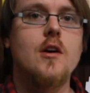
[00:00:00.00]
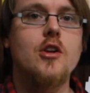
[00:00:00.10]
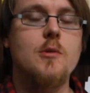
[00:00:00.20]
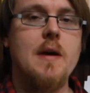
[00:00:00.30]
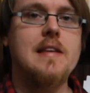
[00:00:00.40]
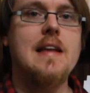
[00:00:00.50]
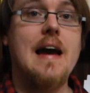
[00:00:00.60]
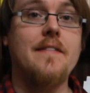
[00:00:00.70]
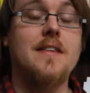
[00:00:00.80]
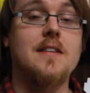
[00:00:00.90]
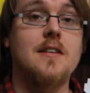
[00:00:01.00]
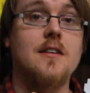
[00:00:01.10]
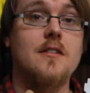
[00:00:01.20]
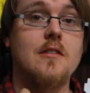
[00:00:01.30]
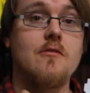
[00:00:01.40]
you basically have
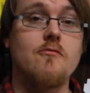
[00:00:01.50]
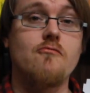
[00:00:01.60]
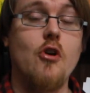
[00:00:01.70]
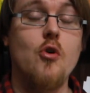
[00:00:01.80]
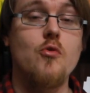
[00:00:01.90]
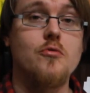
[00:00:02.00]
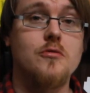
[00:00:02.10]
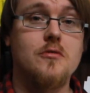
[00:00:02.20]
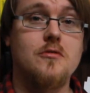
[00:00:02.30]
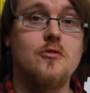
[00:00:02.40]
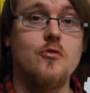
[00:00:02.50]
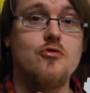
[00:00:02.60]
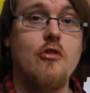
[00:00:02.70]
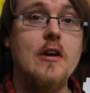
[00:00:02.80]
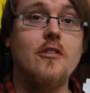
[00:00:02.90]
to roll to
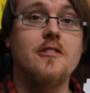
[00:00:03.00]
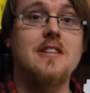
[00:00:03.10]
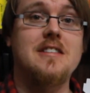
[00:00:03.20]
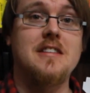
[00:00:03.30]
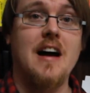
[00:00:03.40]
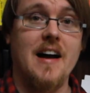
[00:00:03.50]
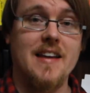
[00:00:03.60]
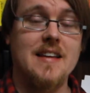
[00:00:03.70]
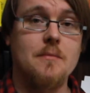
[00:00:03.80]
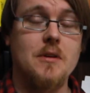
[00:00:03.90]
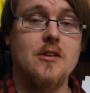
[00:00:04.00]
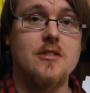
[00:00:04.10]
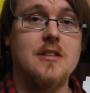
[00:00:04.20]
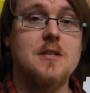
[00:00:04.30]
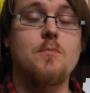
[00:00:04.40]
try not to die, because
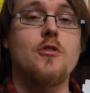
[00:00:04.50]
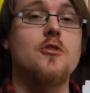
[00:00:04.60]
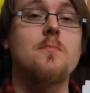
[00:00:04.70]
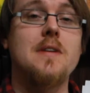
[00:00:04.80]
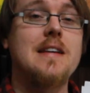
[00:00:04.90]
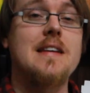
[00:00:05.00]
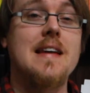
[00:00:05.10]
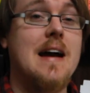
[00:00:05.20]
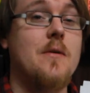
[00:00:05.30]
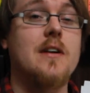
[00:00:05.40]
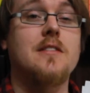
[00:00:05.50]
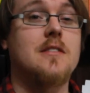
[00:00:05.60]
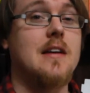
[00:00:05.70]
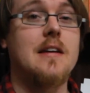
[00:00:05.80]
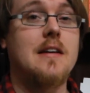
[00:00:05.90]
at this point you're bleeding out,
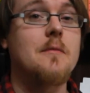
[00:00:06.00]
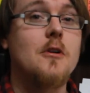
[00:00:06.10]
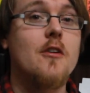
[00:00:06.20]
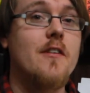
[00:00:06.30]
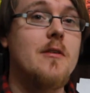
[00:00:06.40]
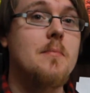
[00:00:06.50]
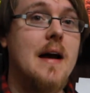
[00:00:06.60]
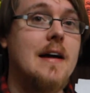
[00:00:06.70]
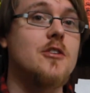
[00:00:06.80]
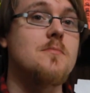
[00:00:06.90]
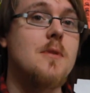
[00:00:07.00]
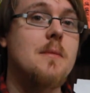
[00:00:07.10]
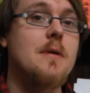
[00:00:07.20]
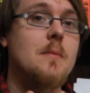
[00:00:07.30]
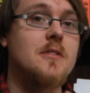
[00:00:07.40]
it can go very bad. You
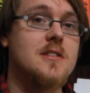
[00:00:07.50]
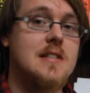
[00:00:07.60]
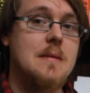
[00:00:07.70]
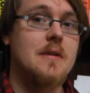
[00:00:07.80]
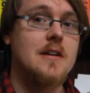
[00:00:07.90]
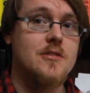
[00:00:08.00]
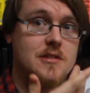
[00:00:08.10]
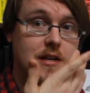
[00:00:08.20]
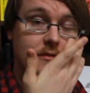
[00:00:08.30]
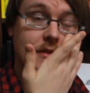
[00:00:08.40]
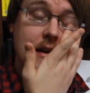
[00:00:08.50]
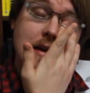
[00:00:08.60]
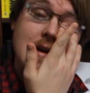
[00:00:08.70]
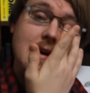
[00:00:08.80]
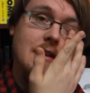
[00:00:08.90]
might be able to stabilize yourself
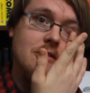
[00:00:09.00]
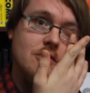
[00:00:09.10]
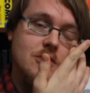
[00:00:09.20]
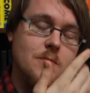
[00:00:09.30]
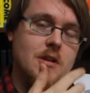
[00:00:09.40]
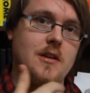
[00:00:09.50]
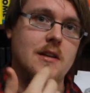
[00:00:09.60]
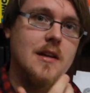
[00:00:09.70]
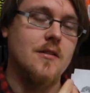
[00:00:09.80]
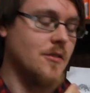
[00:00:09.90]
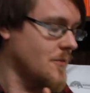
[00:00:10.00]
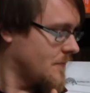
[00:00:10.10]
until somebody can heal you.